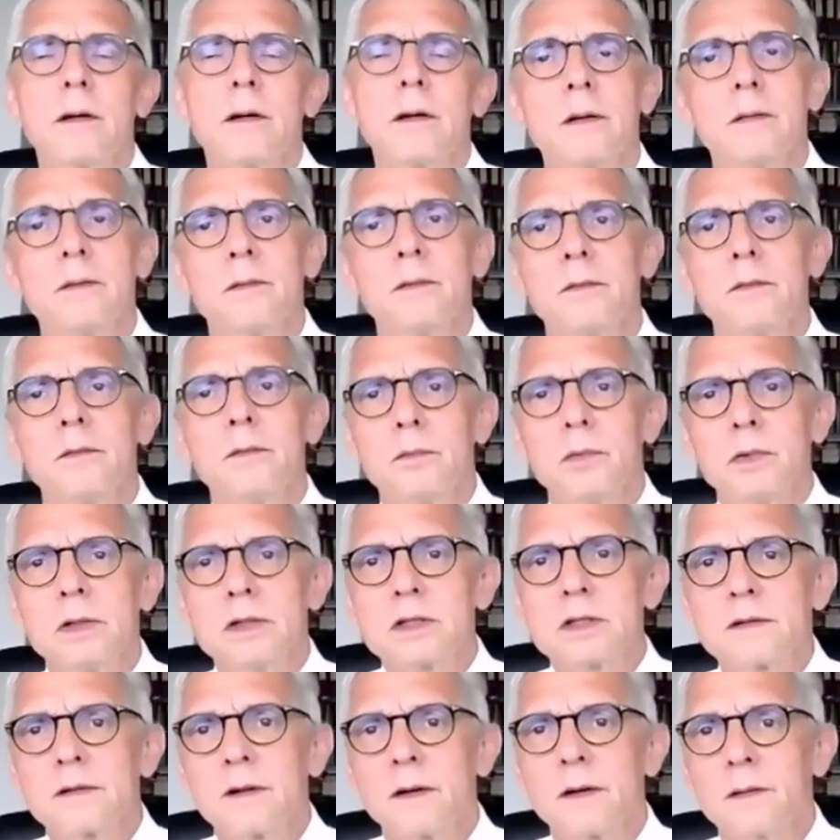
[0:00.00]
uh,
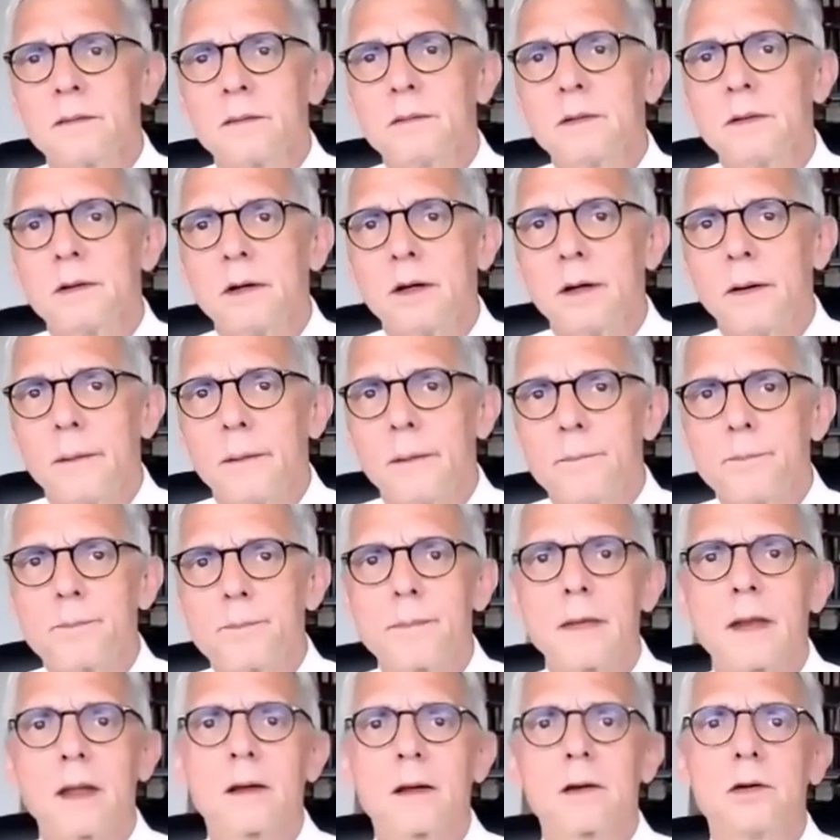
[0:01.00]
which is a
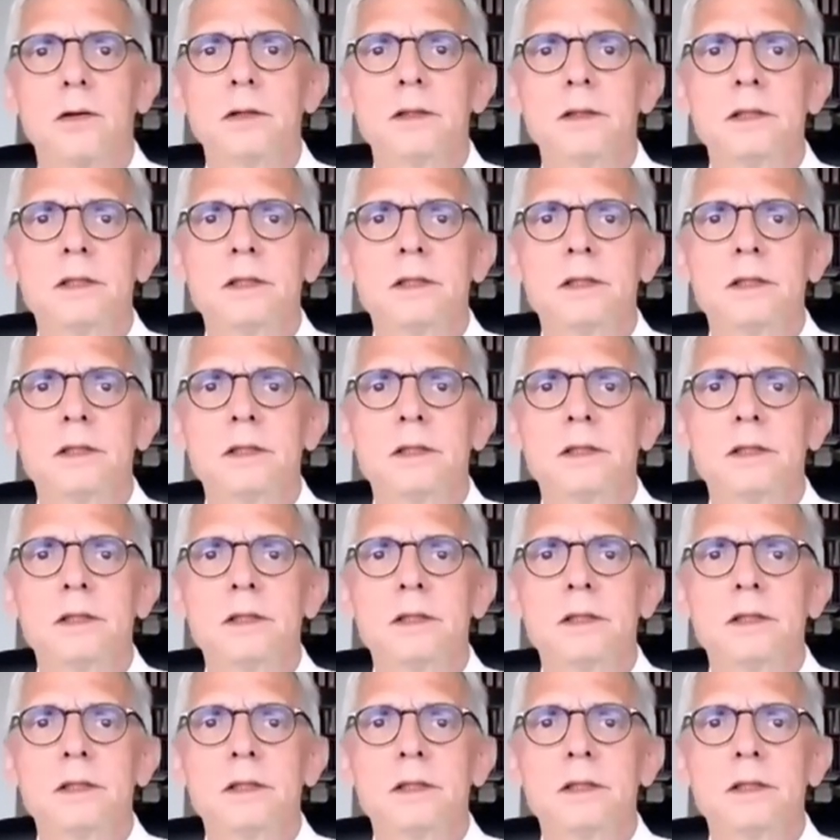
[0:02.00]
um,